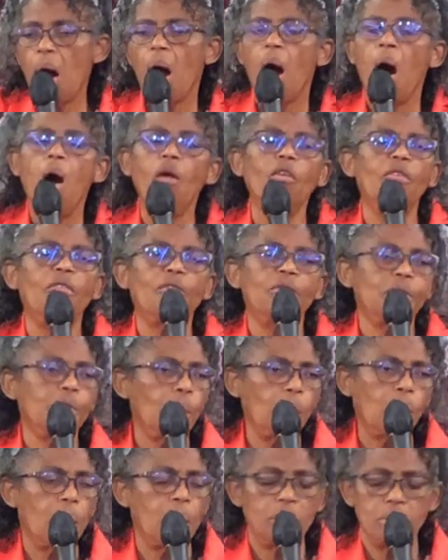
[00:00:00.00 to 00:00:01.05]

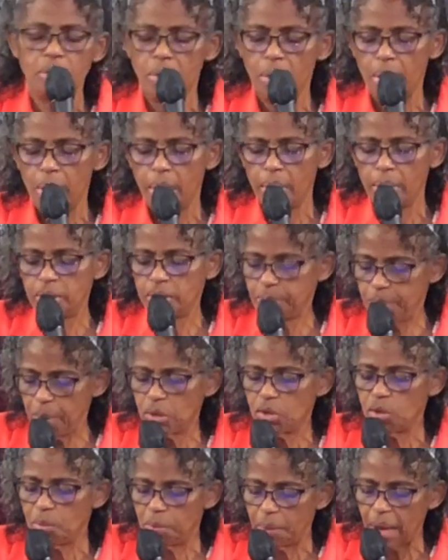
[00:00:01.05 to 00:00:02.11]
overflow
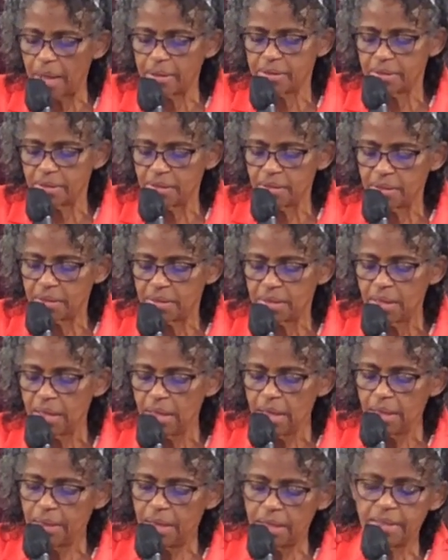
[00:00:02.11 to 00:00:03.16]
spiritual blessings,
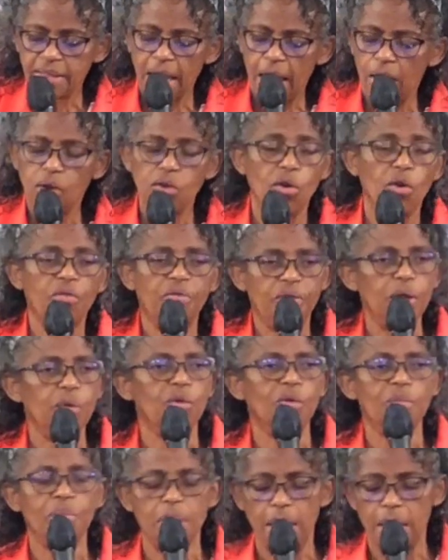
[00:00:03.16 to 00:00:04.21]
then stand on your feet
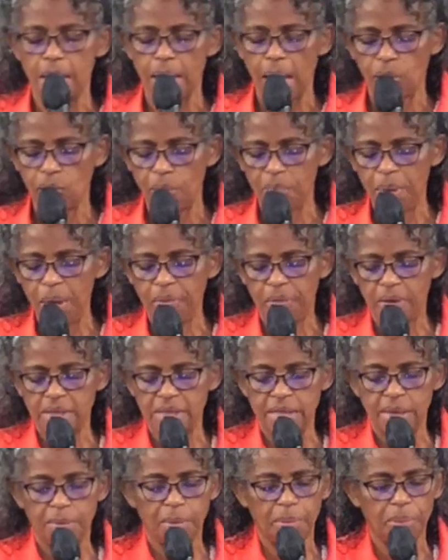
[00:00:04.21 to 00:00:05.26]
with me and repeat this
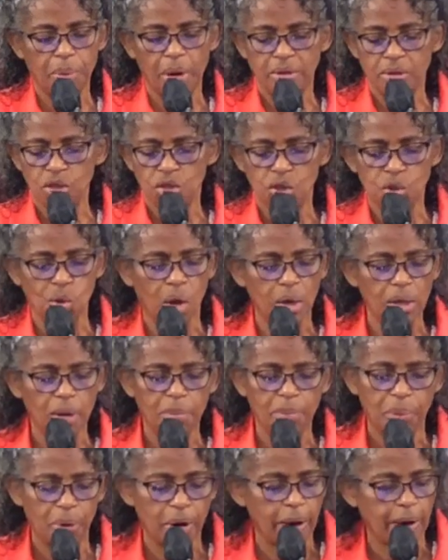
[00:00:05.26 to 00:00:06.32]
simple prayer. It's a short
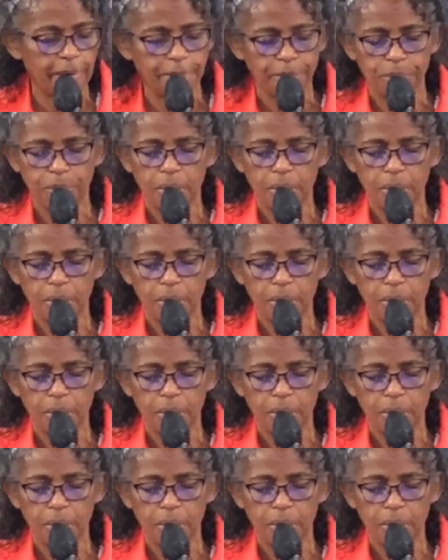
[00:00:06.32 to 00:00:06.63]
little prayer.